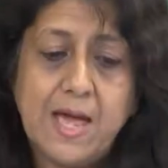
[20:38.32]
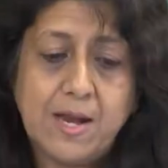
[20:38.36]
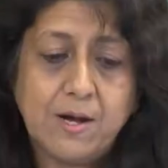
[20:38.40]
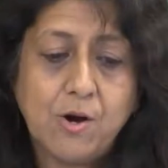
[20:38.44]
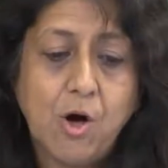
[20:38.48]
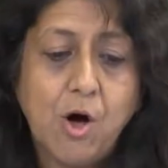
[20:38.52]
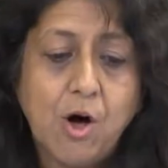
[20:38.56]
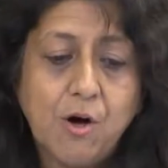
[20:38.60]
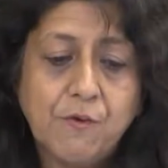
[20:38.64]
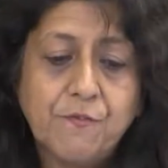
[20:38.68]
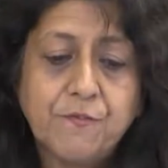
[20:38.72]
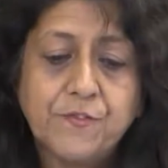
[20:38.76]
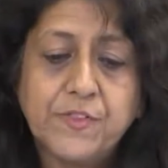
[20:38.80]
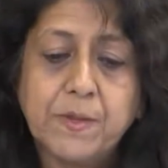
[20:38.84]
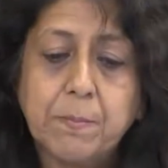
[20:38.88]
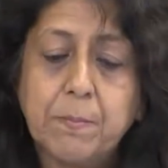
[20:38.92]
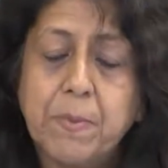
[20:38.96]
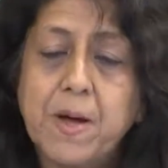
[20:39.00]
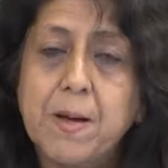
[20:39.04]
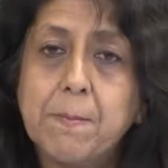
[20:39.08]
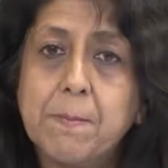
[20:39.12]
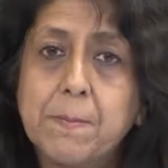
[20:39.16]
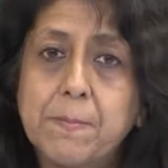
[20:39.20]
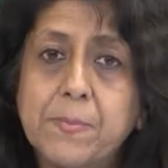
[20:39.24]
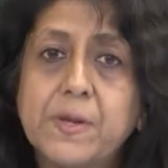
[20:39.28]
and off the
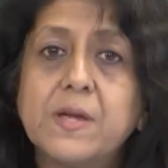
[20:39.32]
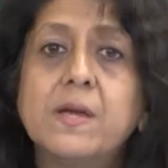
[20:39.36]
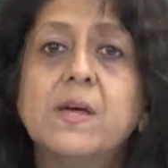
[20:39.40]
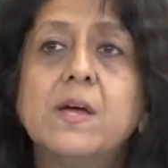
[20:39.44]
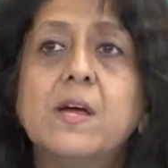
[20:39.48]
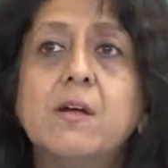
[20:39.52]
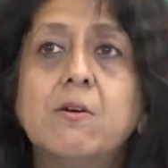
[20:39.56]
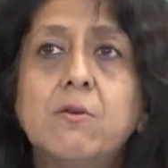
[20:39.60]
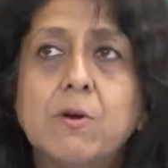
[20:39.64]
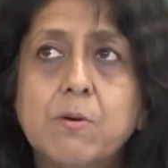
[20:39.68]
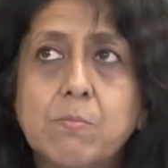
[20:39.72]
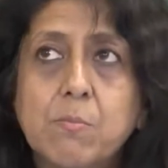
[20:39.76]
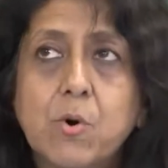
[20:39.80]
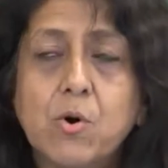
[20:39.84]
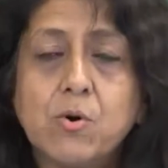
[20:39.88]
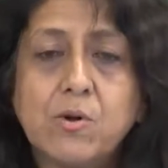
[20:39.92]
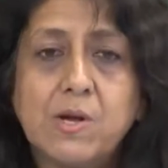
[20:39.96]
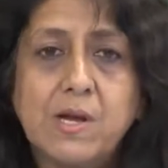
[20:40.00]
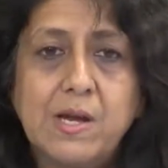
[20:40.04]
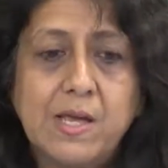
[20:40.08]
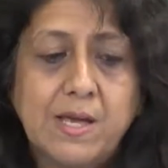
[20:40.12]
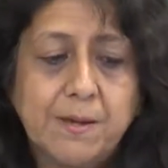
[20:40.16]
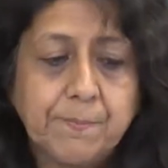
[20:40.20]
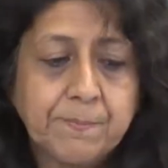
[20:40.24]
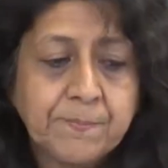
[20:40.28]
pump
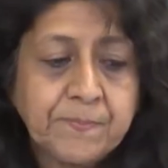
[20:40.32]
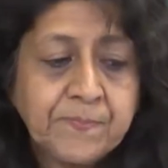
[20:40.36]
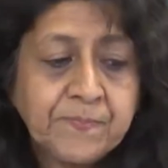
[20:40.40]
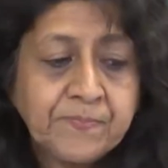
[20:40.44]
remotely,